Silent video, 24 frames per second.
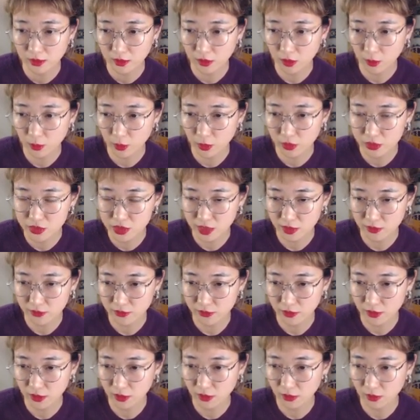approaching
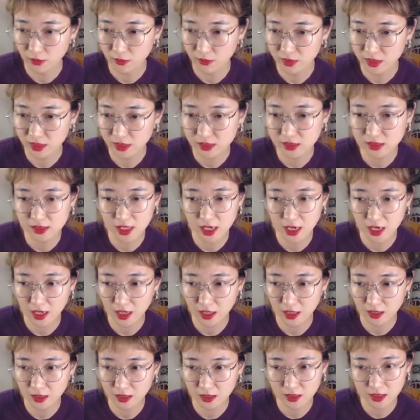from this
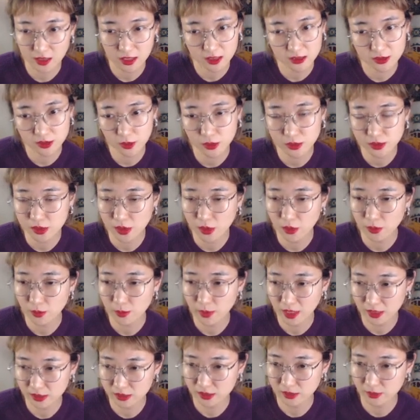side. It is also
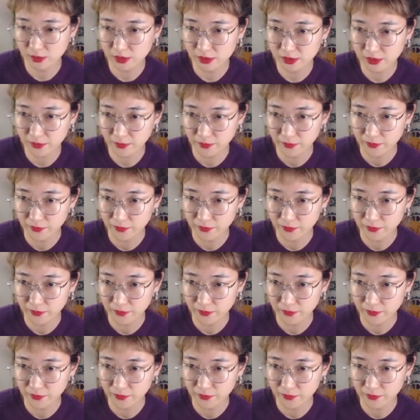possible.